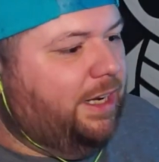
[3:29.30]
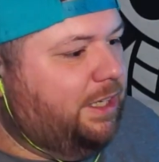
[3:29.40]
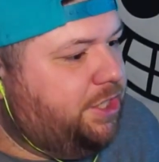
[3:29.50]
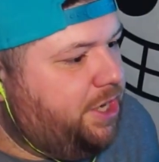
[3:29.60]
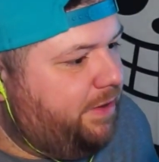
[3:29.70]

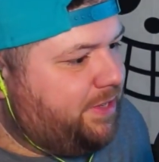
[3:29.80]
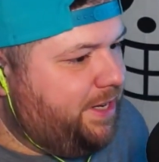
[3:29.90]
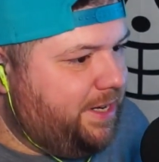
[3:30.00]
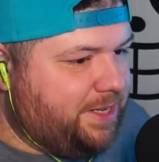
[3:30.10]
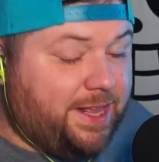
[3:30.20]
chef's
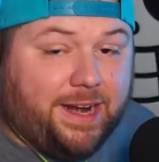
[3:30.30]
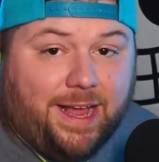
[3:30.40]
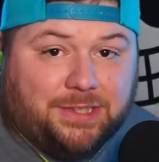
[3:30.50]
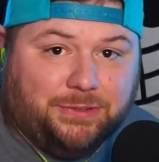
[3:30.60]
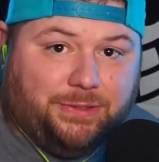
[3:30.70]
kiss, that
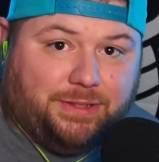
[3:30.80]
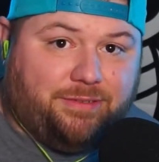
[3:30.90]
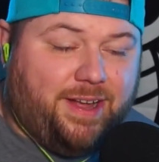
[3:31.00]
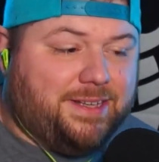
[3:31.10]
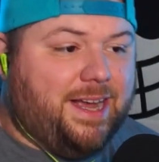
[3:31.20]
actually looked
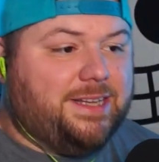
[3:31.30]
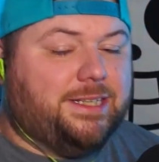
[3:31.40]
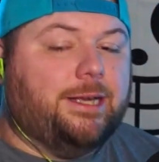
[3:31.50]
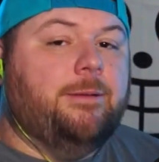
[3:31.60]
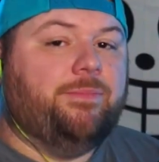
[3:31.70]

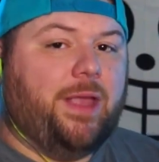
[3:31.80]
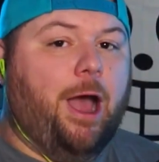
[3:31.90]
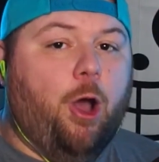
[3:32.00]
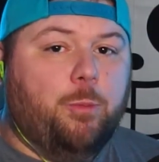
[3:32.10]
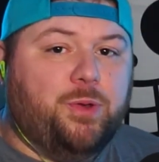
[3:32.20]
fantastic.
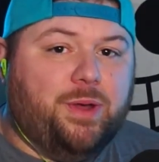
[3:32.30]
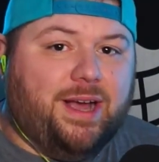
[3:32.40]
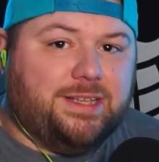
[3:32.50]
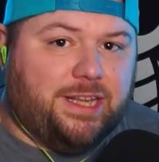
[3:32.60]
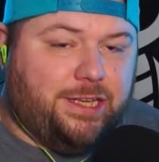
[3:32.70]
I hope you
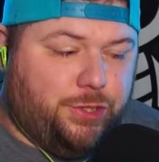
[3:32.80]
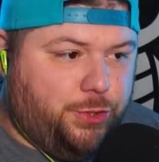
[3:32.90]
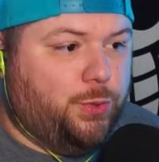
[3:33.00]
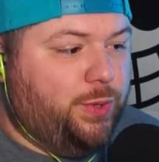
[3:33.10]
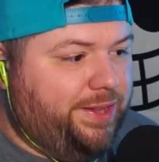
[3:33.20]
guys
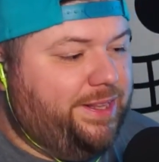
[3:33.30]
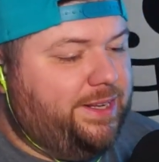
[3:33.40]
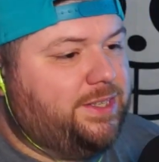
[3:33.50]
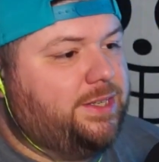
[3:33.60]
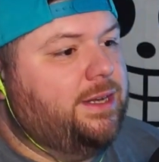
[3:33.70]
enjoyed
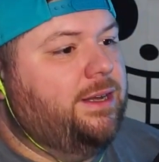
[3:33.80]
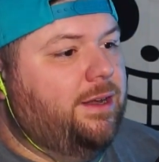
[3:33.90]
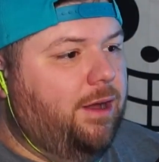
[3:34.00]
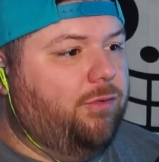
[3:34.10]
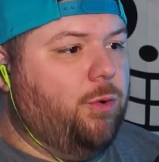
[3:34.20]
this.
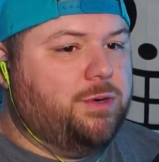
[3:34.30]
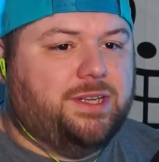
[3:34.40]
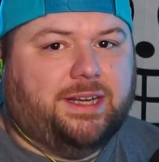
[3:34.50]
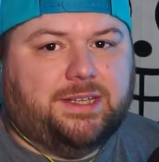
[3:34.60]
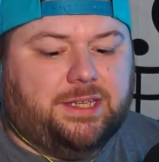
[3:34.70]
Of course,
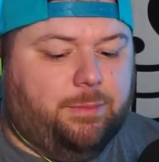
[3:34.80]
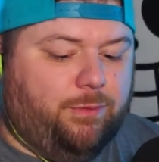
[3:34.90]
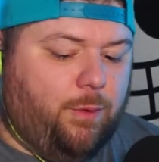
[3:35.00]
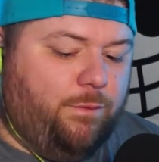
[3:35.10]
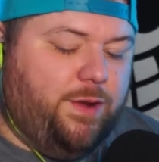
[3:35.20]
like I said
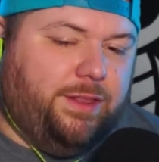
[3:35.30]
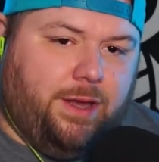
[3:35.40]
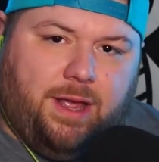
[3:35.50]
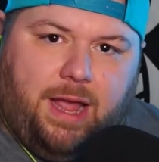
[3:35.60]
before, feed the